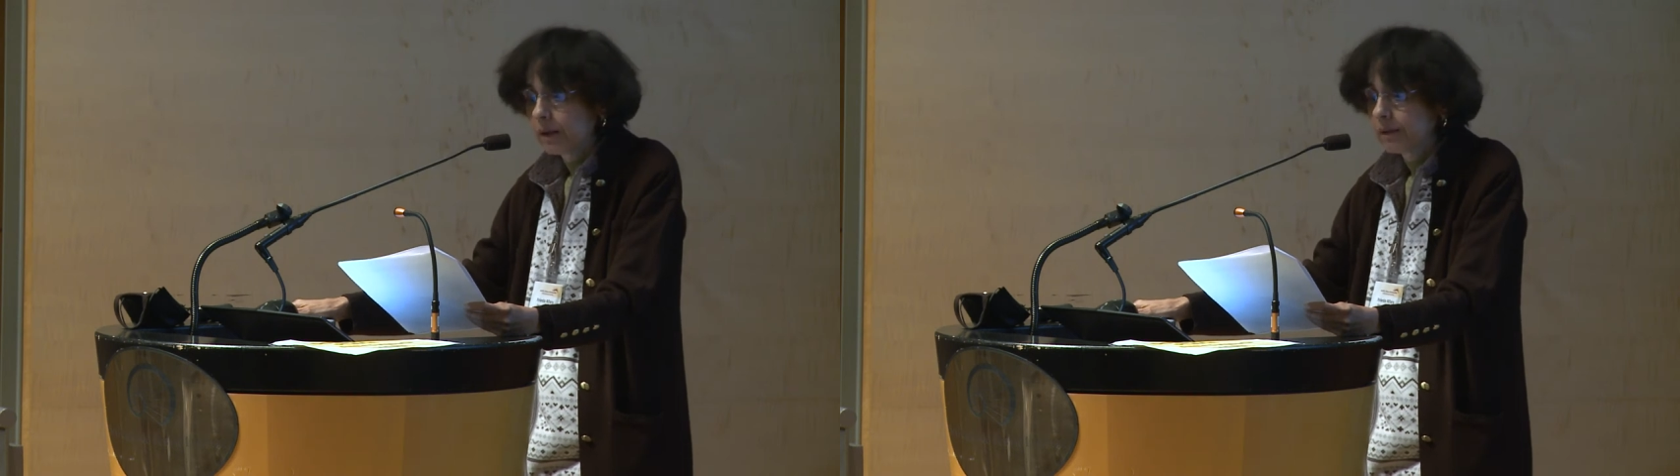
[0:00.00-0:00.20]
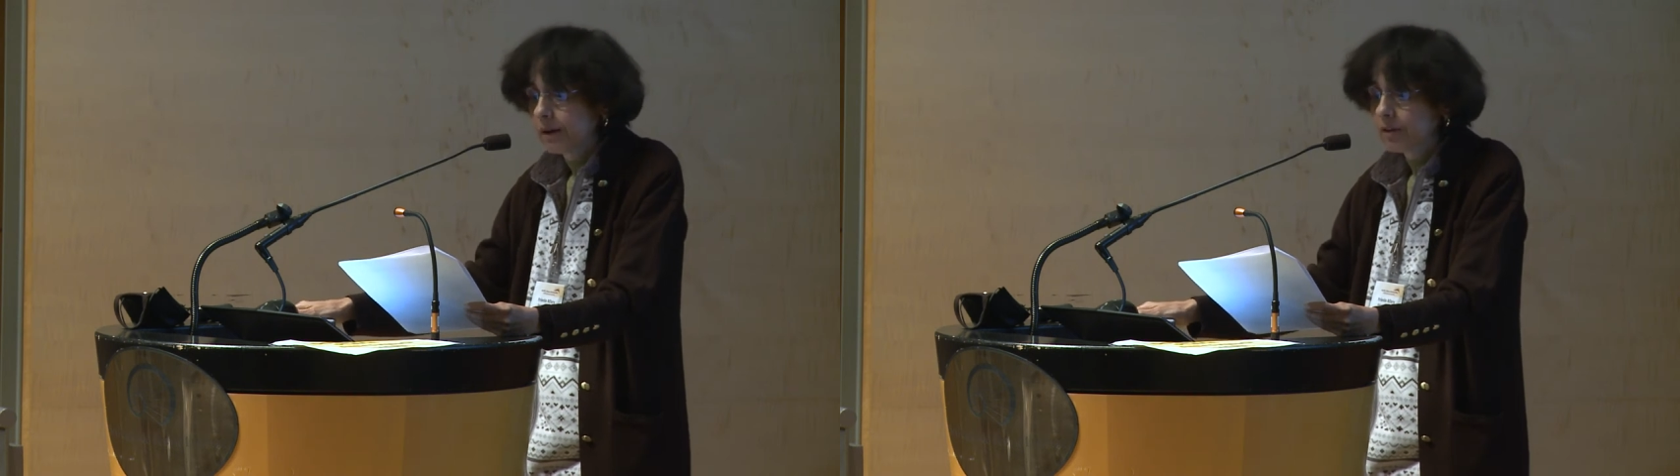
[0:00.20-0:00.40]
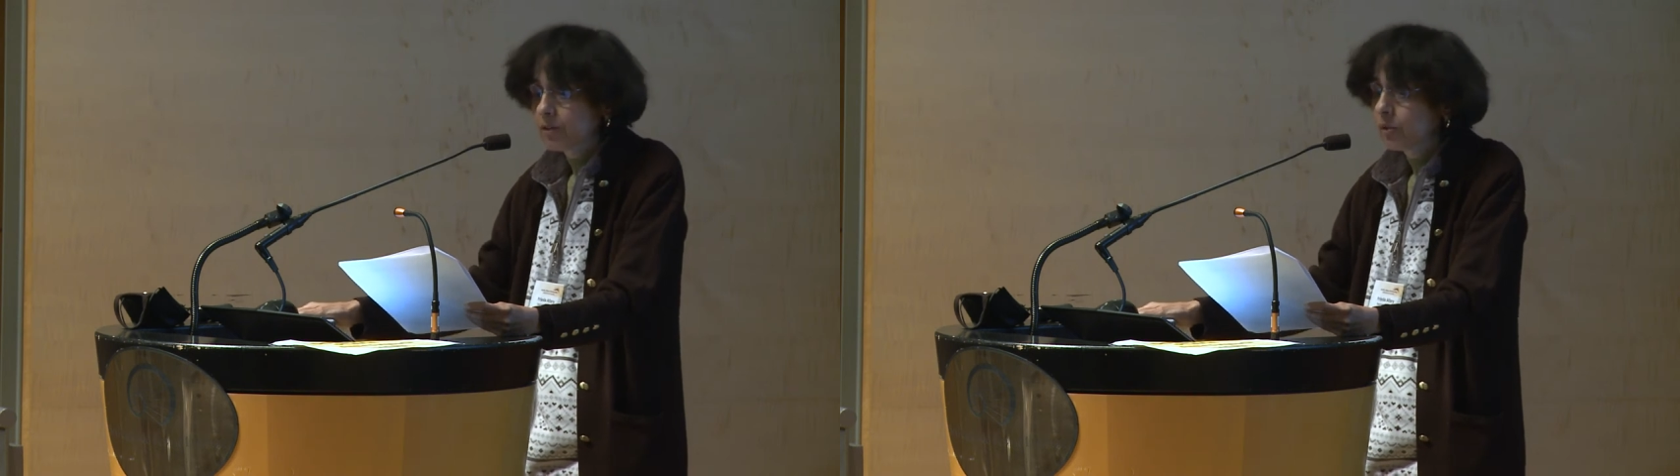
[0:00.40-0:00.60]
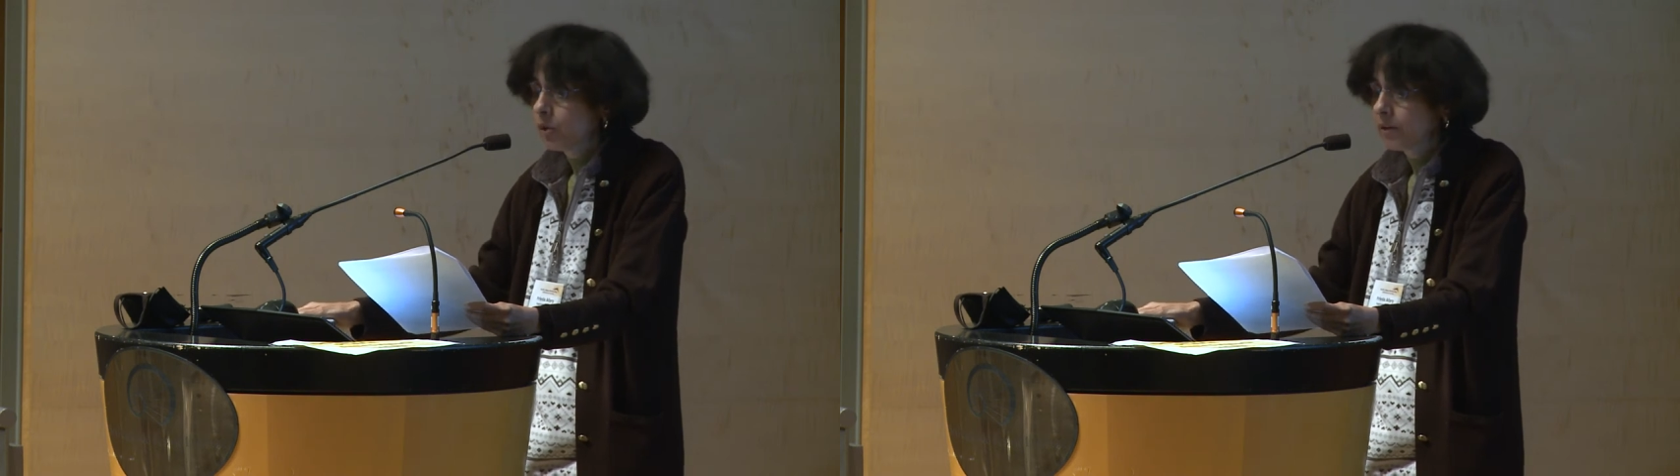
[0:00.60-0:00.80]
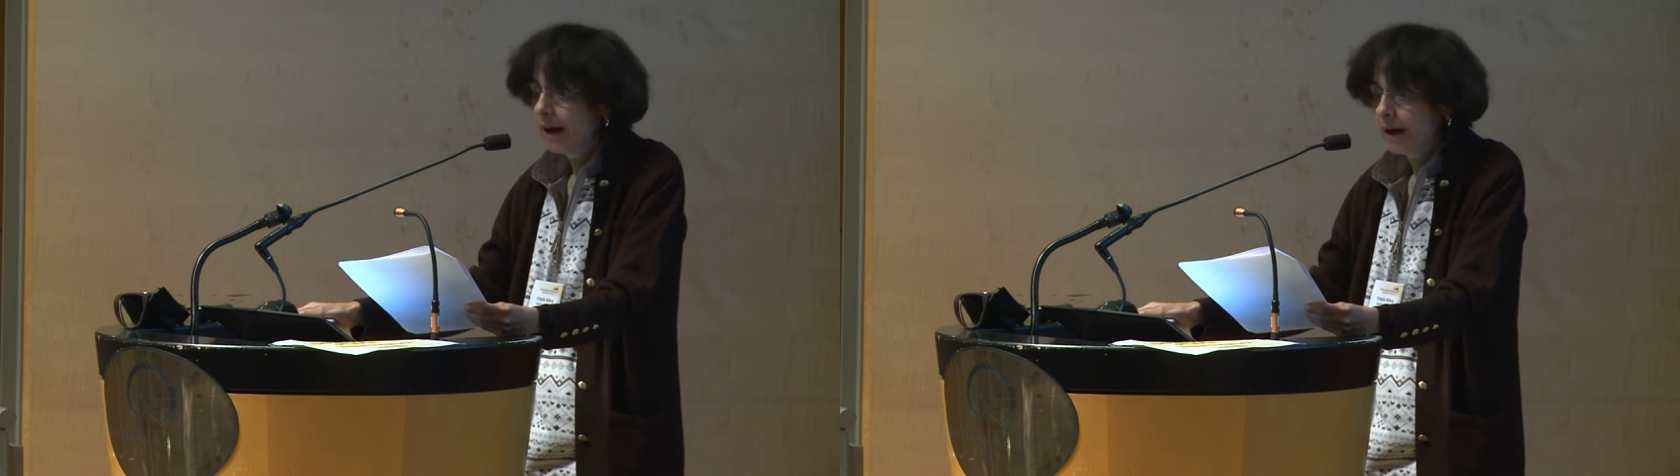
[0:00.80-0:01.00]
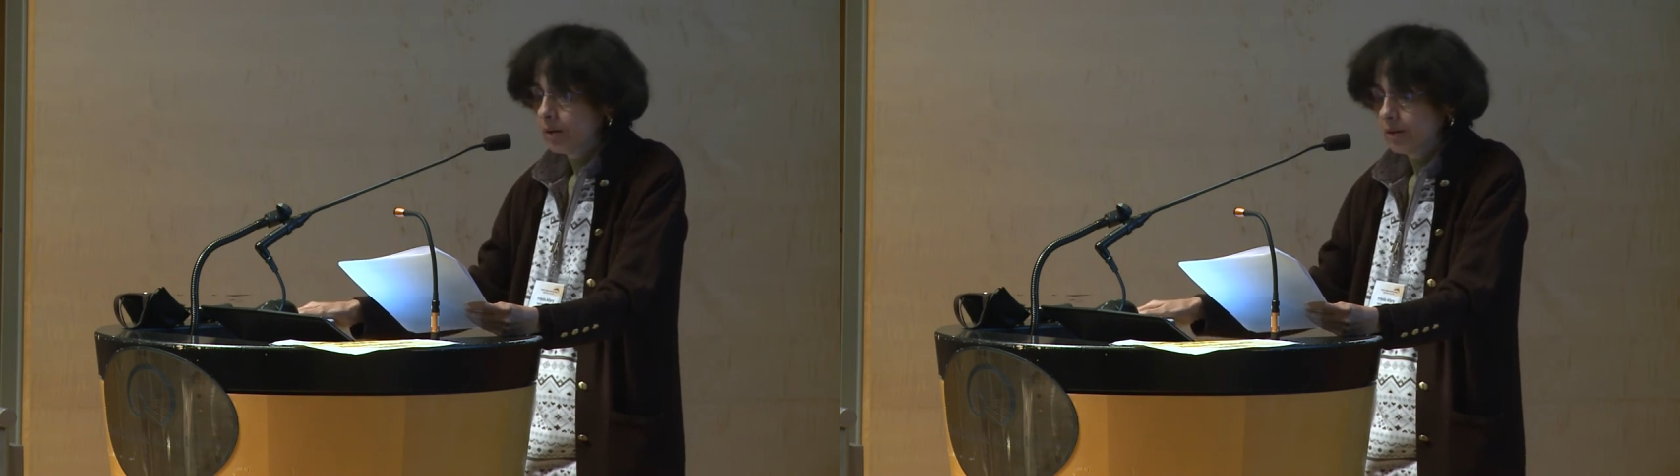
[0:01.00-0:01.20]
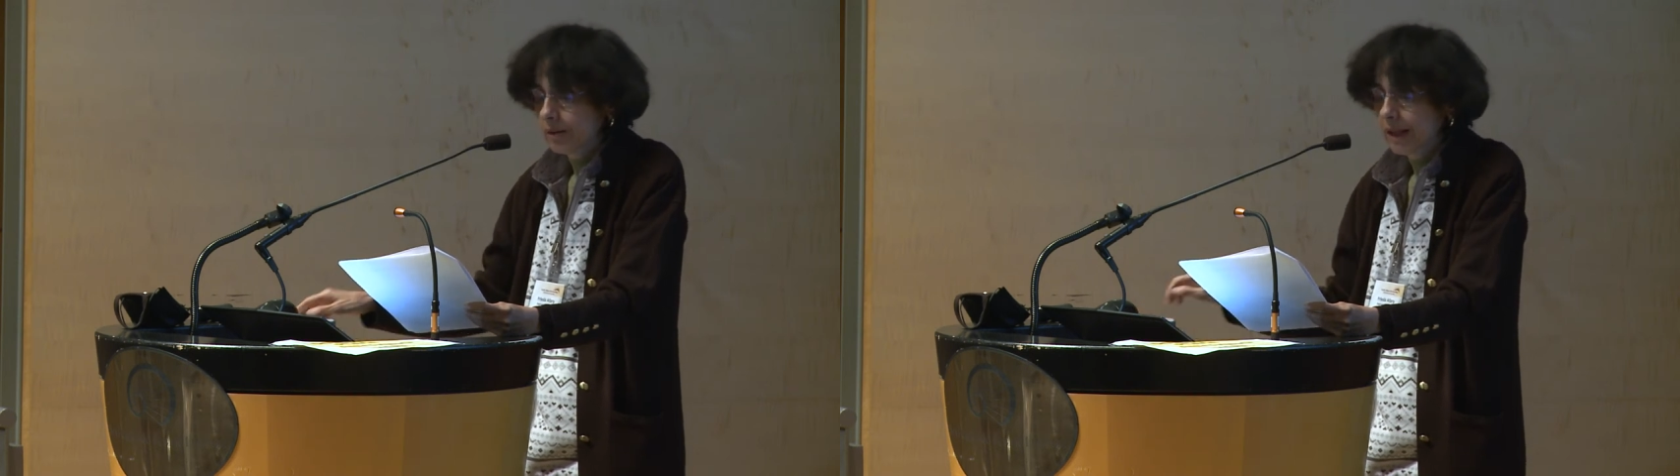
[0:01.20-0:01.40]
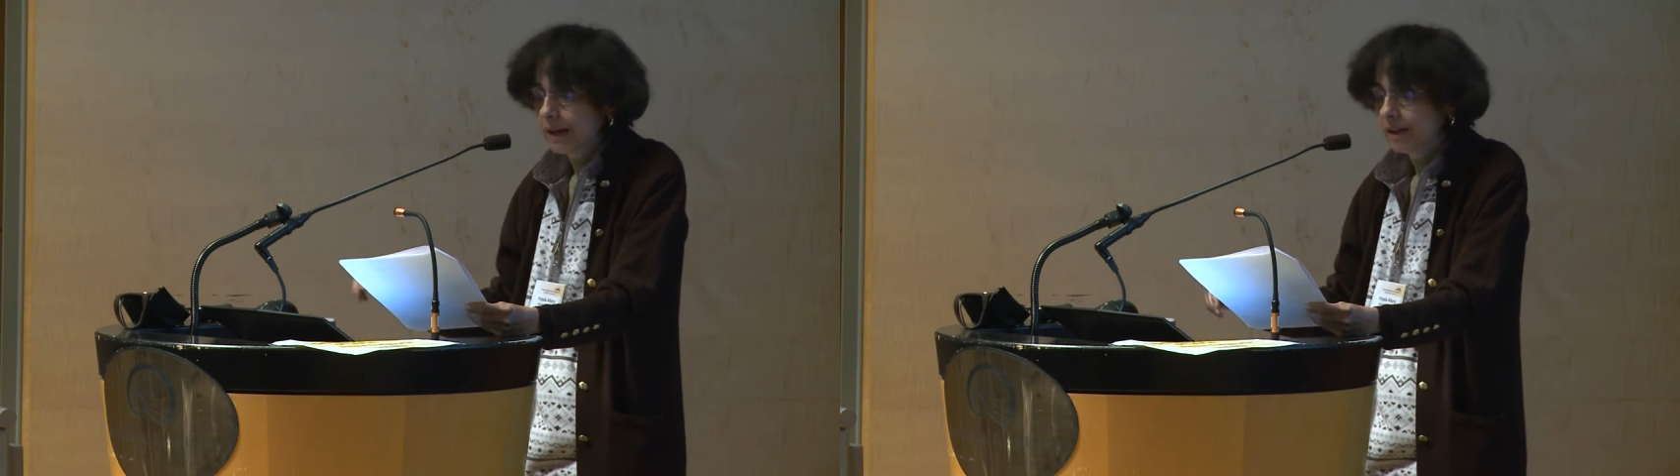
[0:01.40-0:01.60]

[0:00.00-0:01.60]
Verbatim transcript: there is no doubt that